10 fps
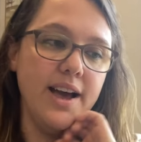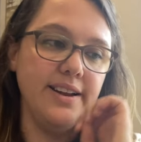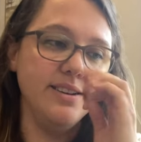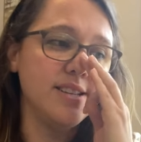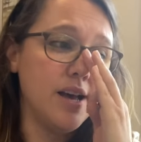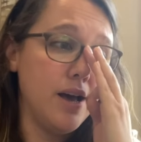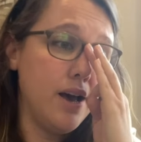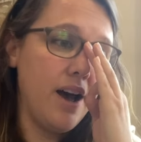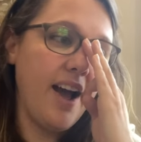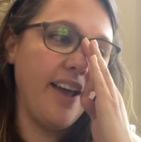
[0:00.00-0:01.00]
And
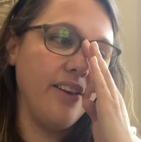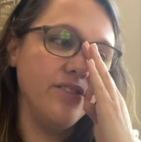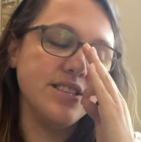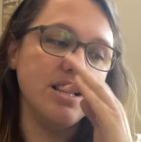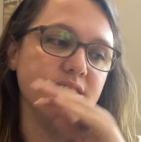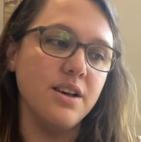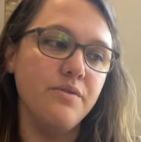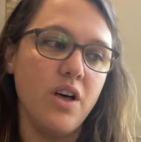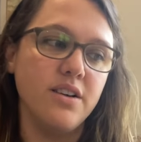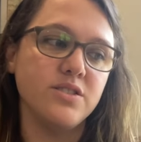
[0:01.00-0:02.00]
I've seen some
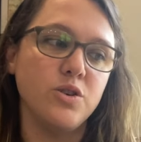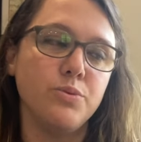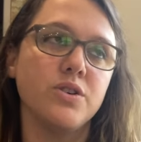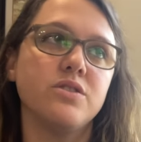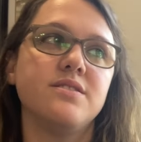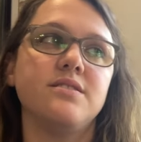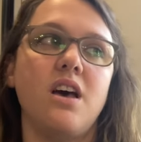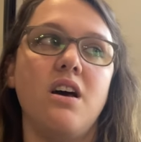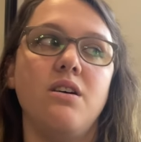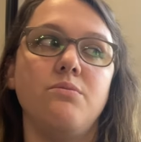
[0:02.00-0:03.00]
floss tubers
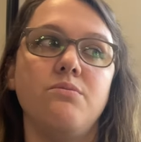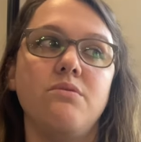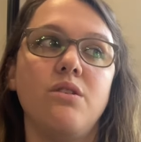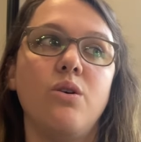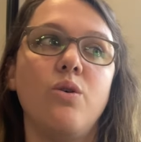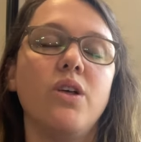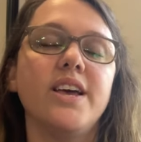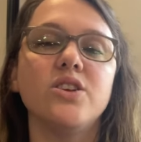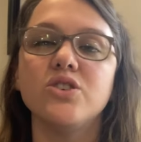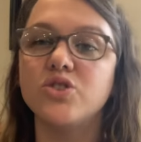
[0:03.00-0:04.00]
who are
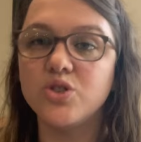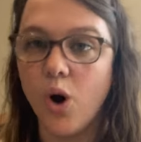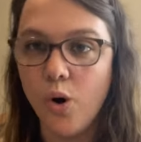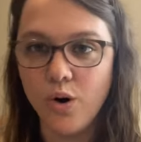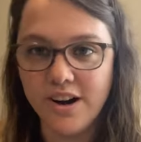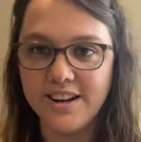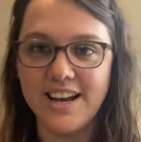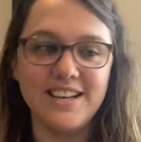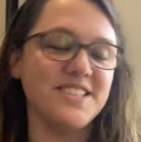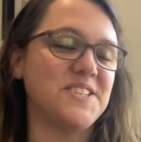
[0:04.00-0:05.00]
like, they're so
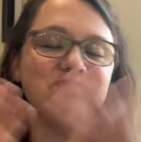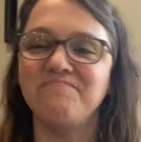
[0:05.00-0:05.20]
organized.